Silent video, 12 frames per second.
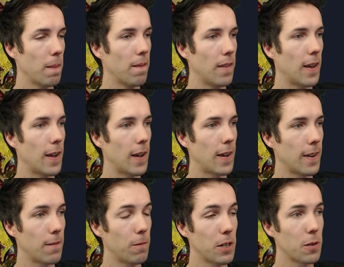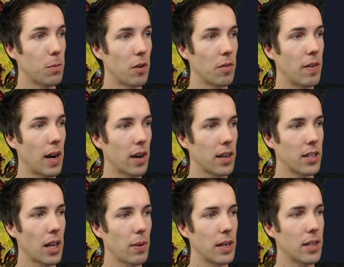Uh, which is more fair, because
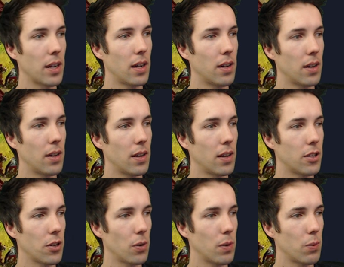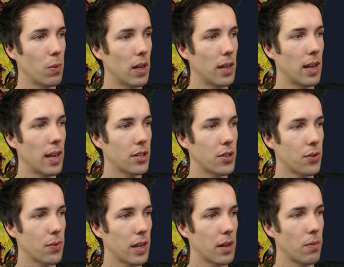otherwise there's always one that has
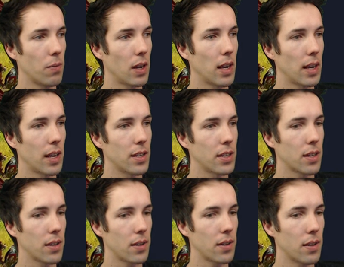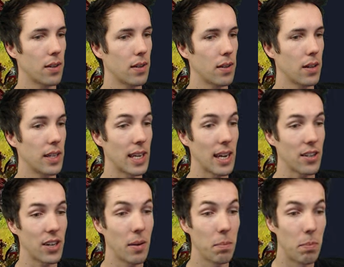three and one that has... It's
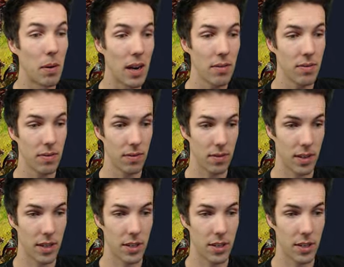actually a buff. These